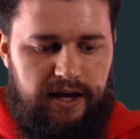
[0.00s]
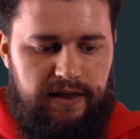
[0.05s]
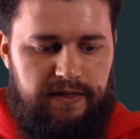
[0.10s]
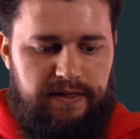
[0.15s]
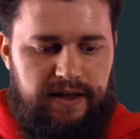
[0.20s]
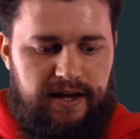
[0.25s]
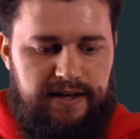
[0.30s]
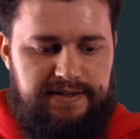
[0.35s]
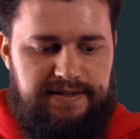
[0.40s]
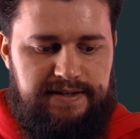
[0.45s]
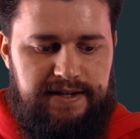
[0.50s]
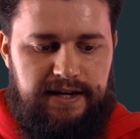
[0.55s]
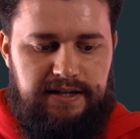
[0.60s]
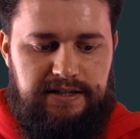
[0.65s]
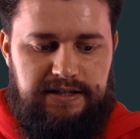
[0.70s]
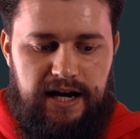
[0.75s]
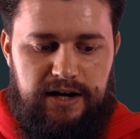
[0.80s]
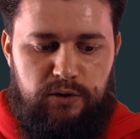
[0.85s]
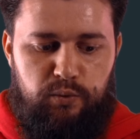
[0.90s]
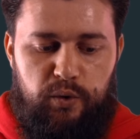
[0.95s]
and then say
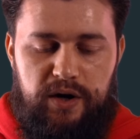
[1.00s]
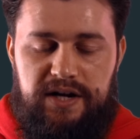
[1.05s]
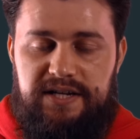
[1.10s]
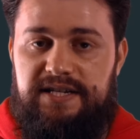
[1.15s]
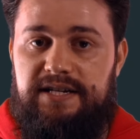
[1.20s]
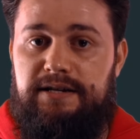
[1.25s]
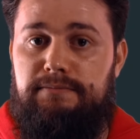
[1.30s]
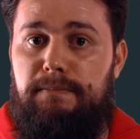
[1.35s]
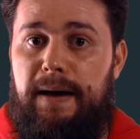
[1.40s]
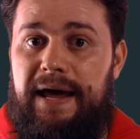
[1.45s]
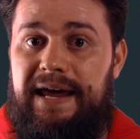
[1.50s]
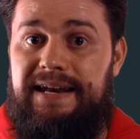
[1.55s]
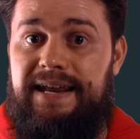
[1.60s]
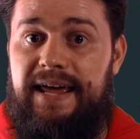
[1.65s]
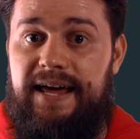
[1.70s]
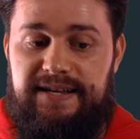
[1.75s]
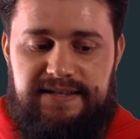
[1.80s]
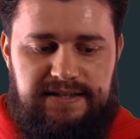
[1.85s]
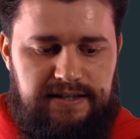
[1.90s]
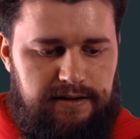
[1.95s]
done waiting
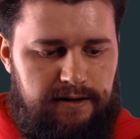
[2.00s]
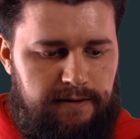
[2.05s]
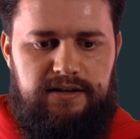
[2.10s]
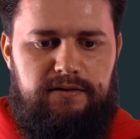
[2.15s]
main exit.